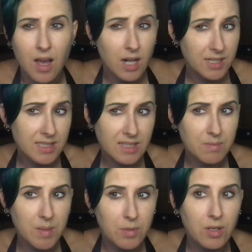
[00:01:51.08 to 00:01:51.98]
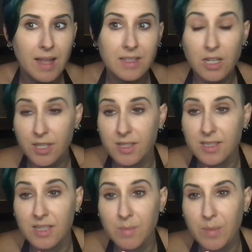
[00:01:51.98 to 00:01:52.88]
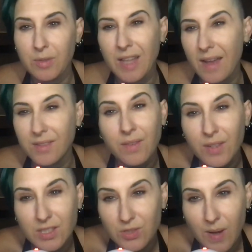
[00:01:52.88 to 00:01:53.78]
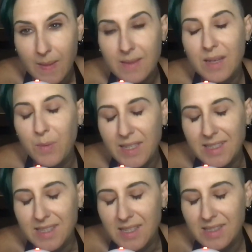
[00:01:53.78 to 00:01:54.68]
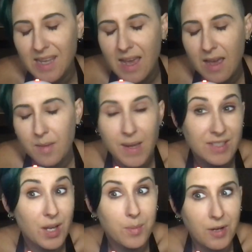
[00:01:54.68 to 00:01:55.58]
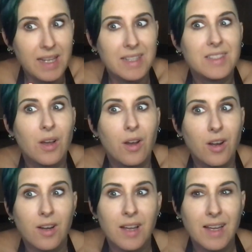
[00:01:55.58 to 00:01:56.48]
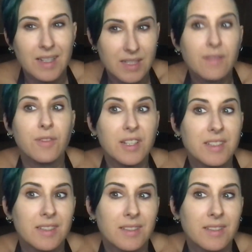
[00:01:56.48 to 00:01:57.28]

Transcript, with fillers: autistic people and non autistic people have different strengths and weaknesses because our brains are different.